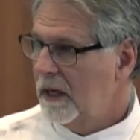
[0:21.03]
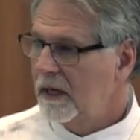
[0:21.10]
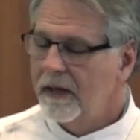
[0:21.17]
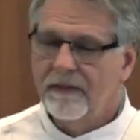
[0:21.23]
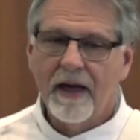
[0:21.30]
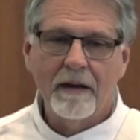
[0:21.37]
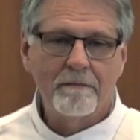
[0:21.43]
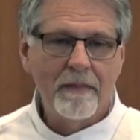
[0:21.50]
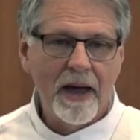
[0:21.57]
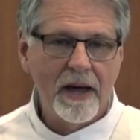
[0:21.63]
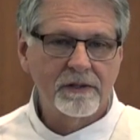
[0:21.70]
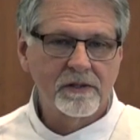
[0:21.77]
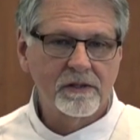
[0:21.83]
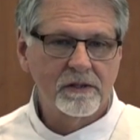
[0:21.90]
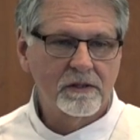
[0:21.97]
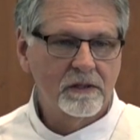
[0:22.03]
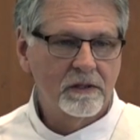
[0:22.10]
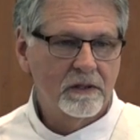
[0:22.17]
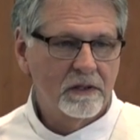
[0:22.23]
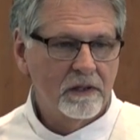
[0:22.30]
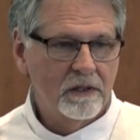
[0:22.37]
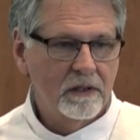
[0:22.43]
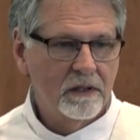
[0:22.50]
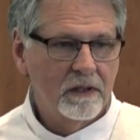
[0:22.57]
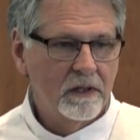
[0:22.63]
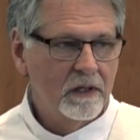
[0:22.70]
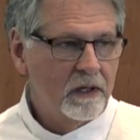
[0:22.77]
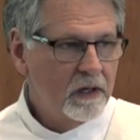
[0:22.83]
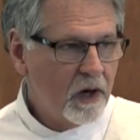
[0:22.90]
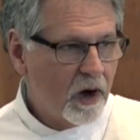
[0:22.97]
And in that mess,
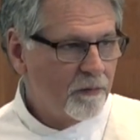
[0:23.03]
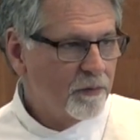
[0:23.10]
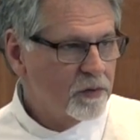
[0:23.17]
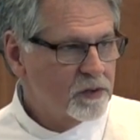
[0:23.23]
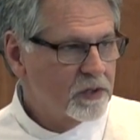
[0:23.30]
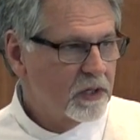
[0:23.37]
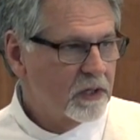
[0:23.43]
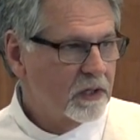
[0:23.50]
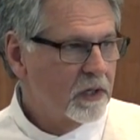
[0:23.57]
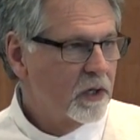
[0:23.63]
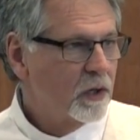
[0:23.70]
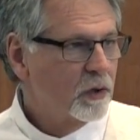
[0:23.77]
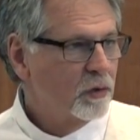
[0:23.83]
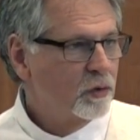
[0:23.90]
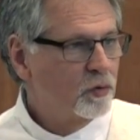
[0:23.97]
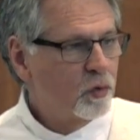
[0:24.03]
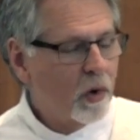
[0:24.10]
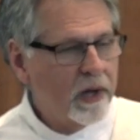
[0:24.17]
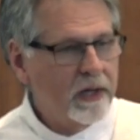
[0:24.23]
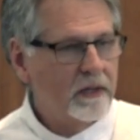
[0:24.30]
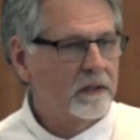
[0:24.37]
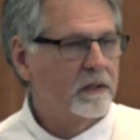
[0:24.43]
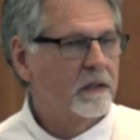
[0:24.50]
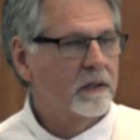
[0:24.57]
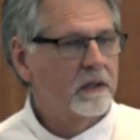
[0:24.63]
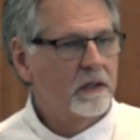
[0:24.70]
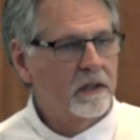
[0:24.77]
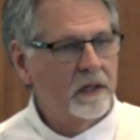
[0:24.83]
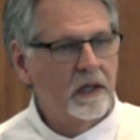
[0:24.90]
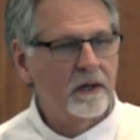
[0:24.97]
he offers a great
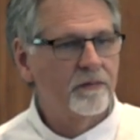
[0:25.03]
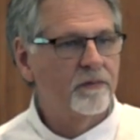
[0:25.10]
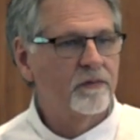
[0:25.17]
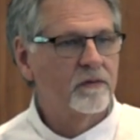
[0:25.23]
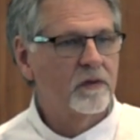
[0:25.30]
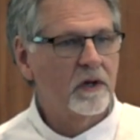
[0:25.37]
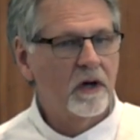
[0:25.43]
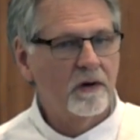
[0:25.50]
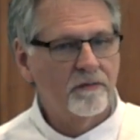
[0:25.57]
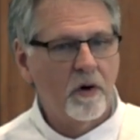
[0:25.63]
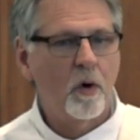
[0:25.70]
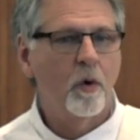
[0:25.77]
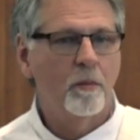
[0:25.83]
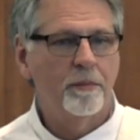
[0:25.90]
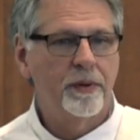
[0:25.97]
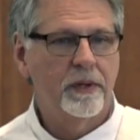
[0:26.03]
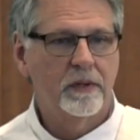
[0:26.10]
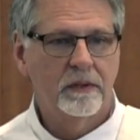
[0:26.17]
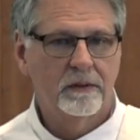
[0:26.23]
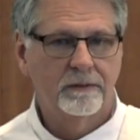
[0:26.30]
gift of hope.